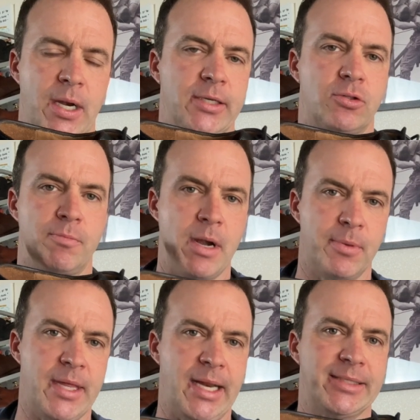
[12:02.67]
I just remember
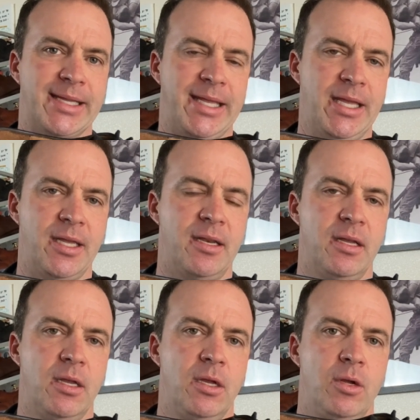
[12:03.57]
that as a kid,
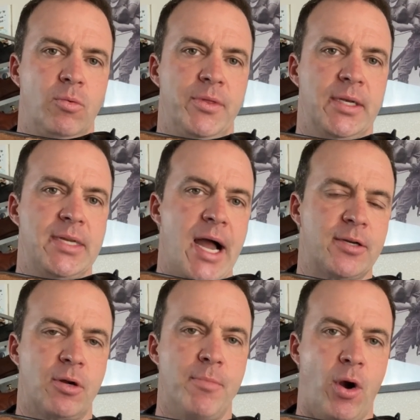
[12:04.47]
when the
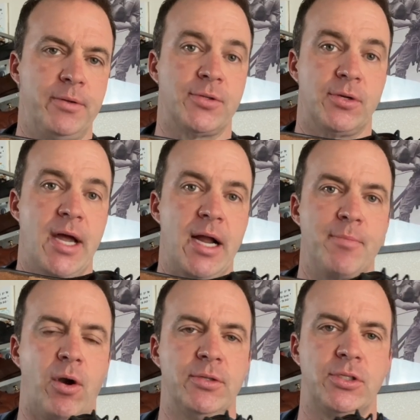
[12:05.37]
Dr. Martens or Doc
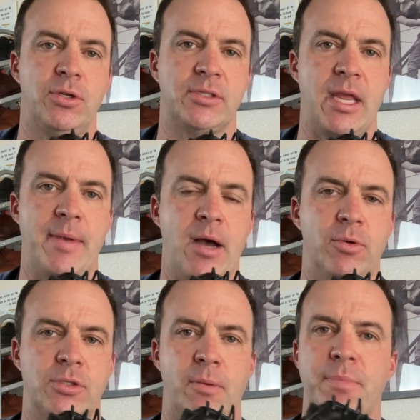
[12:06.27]
Martens shoes came out,
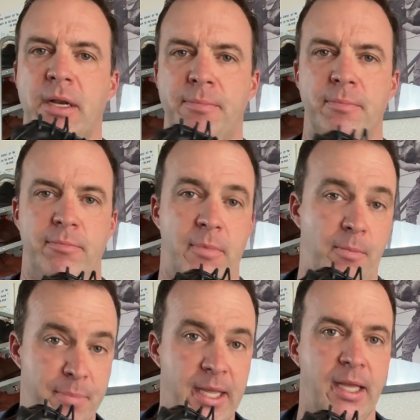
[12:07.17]
which are they're
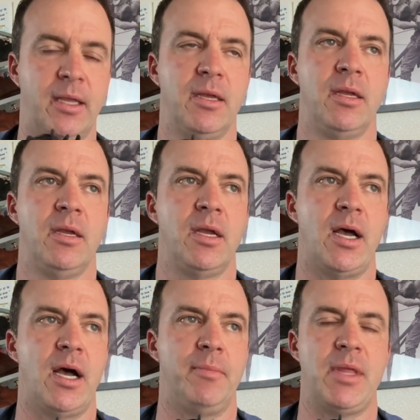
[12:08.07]
big.
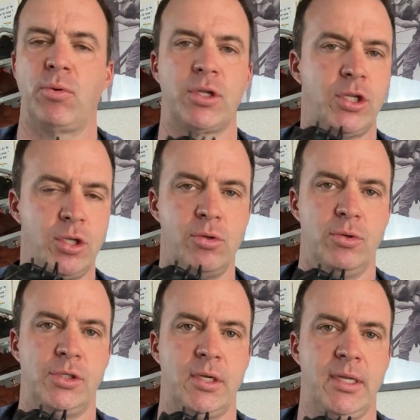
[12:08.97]
They were
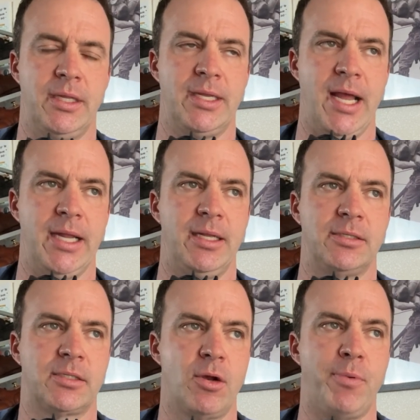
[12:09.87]
huge in the 90s,
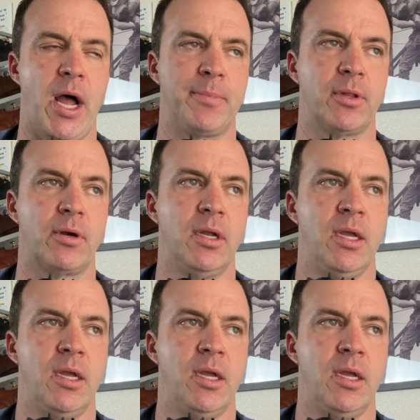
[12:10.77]
so popular.